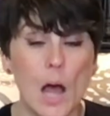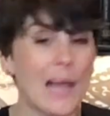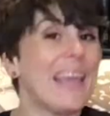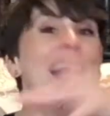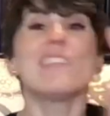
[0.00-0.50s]

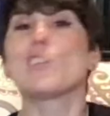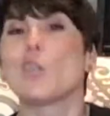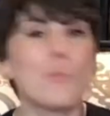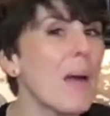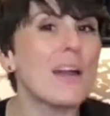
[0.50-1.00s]
against
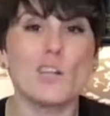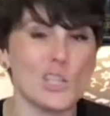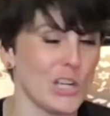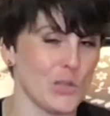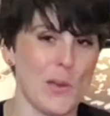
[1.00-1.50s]
her better
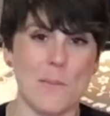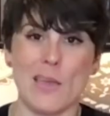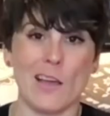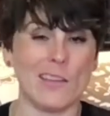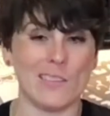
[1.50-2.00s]
judgment,
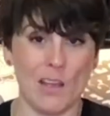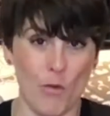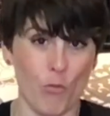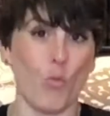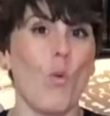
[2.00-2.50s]
because
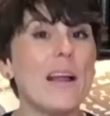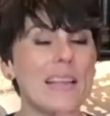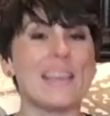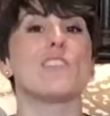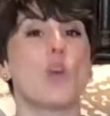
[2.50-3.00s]
of what
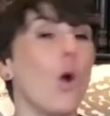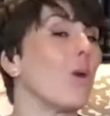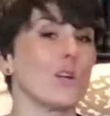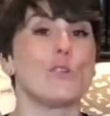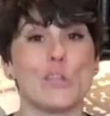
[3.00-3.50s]
he is
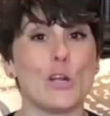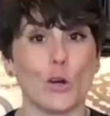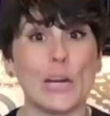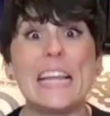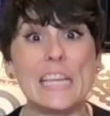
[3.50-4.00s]
coercing
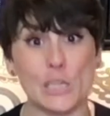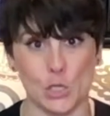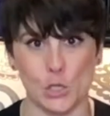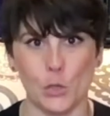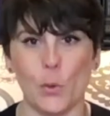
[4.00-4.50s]
her
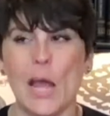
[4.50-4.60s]
into.